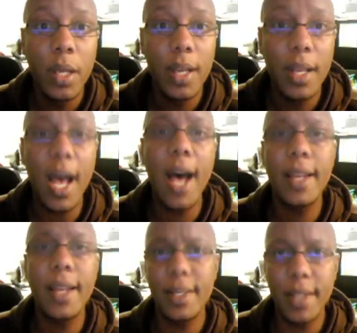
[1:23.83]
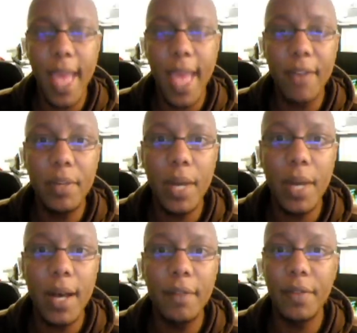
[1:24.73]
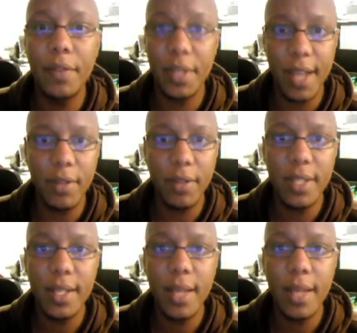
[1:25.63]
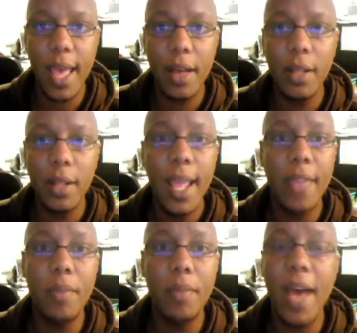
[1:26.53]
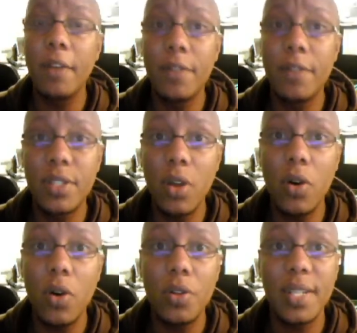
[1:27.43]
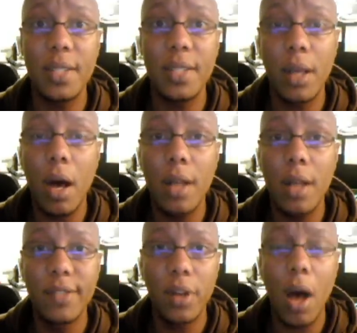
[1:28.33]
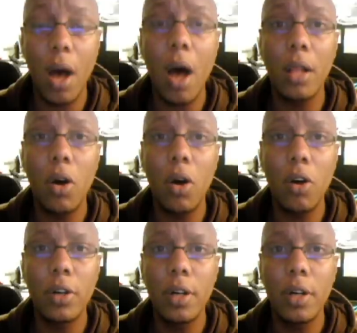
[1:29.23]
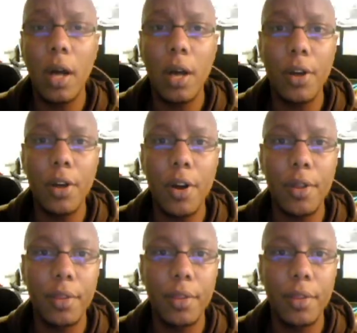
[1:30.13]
God is in heaven above, the devil is in hell, and the battle for souls is the cause for all horror on earth.